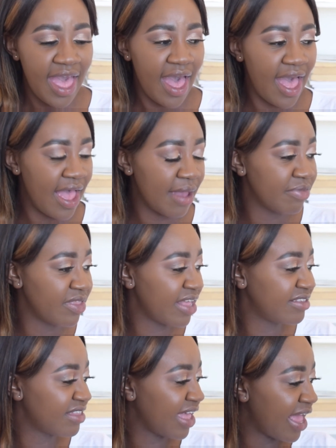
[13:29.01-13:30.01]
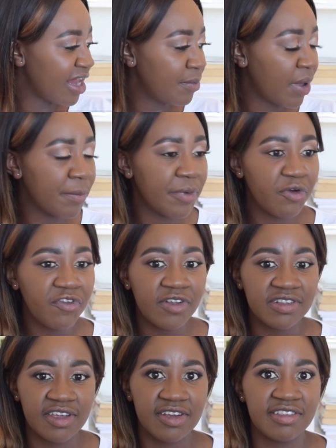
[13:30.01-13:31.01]
It's the Colourpop No
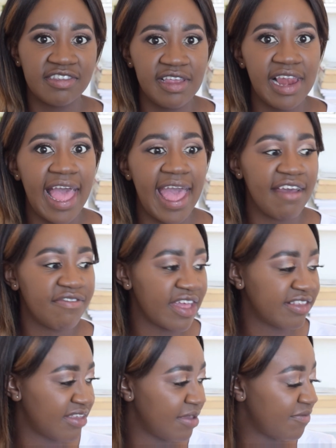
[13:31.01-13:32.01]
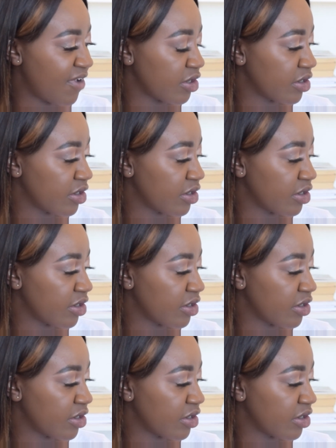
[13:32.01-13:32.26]
Filter Concealer. I have that same